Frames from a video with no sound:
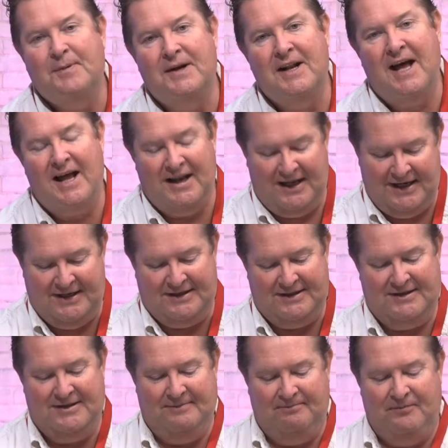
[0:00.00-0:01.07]
but not
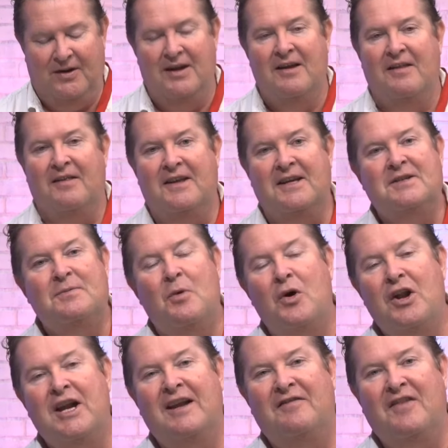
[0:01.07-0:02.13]
least, this
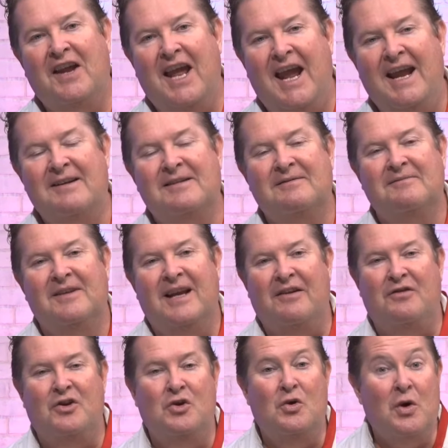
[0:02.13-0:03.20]
morning at the gate,
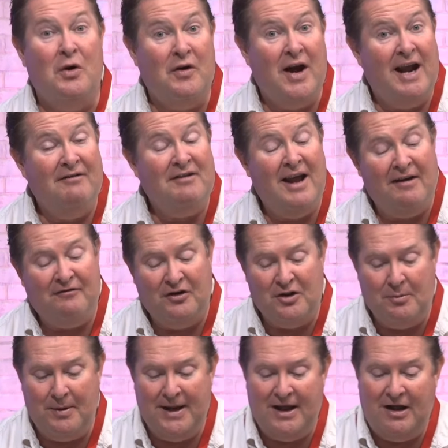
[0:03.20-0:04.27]
if you arrived after
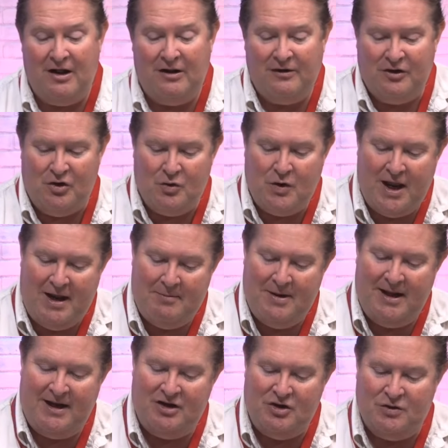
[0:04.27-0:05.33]
the bell, you came
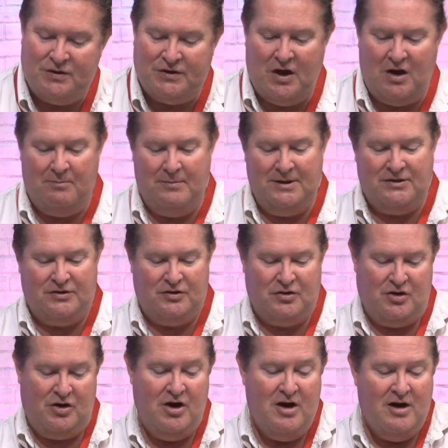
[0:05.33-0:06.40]
in and you saw
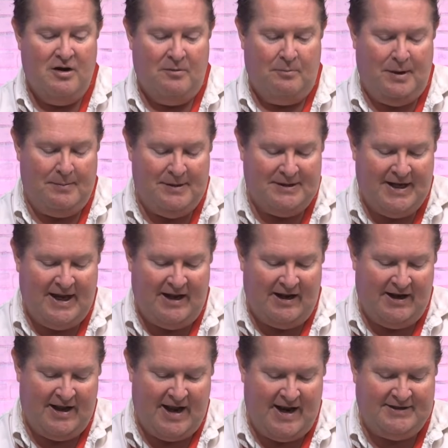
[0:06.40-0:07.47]
Mr. Pimentel
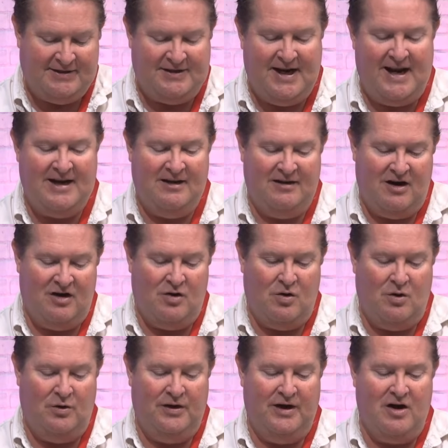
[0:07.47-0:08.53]
and I standing there
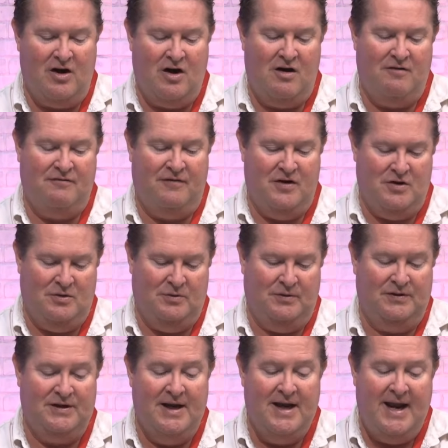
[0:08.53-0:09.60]
holding our
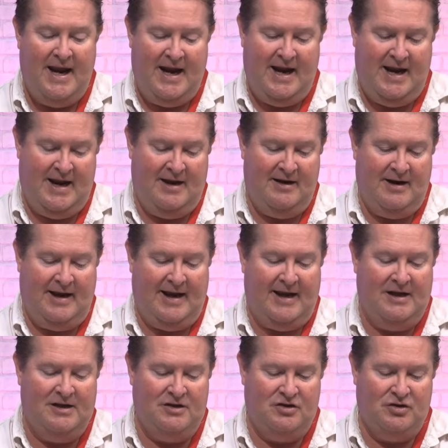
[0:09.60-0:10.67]
phones. And
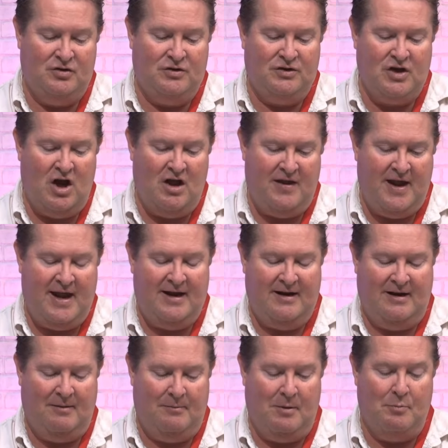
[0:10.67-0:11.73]
as you saw that,
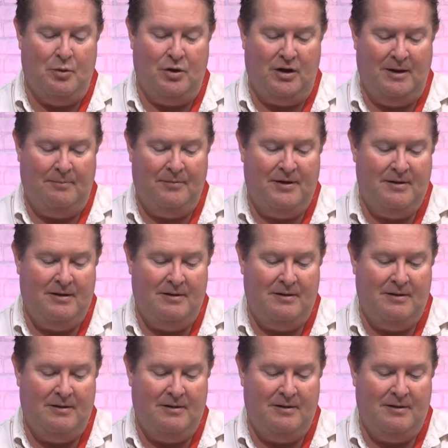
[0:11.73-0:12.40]
let me pull up